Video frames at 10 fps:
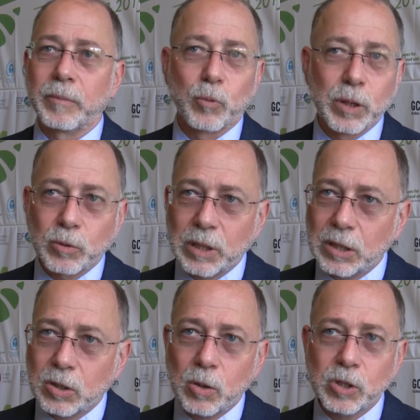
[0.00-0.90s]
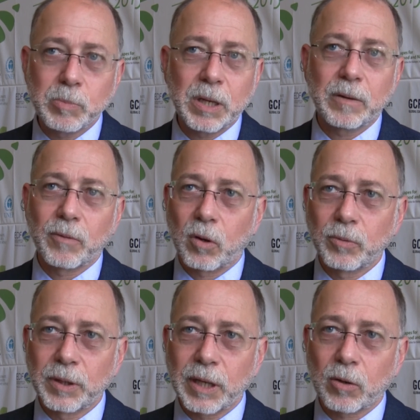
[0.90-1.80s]
Rio Tinto has been
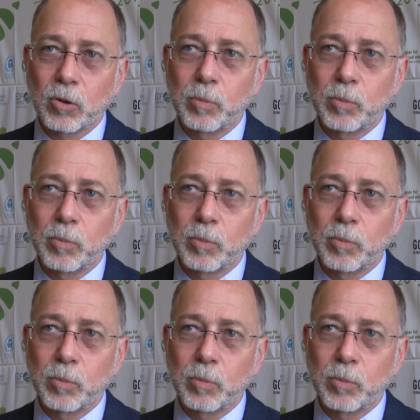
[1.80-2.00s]
involved in that